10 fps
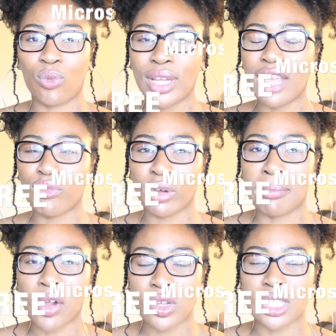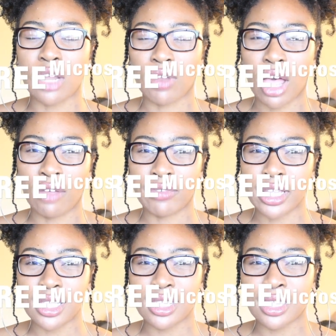we get free Microsoft
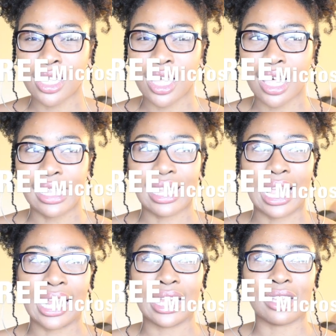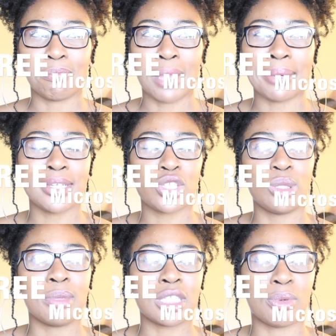Office. Like maybe
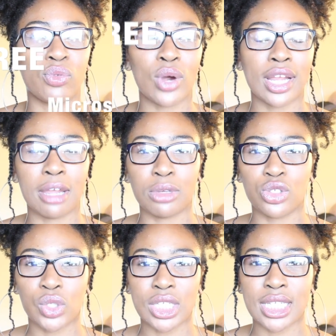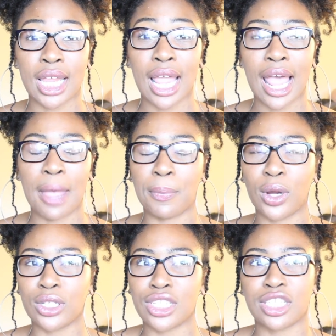two months before I came to Georgia State, I had
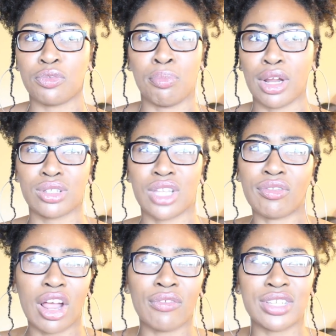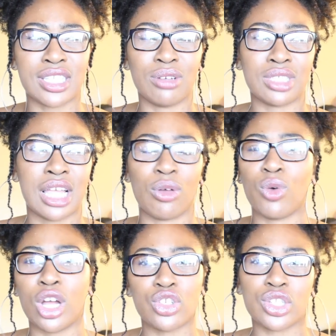purchased Microsoft Office and it was like
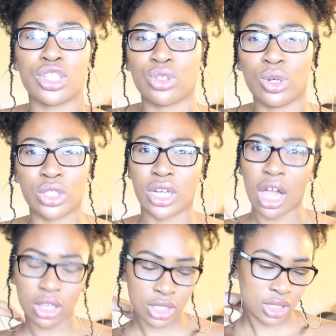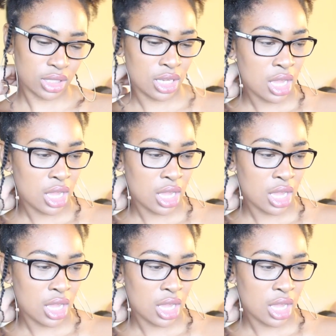100 to $200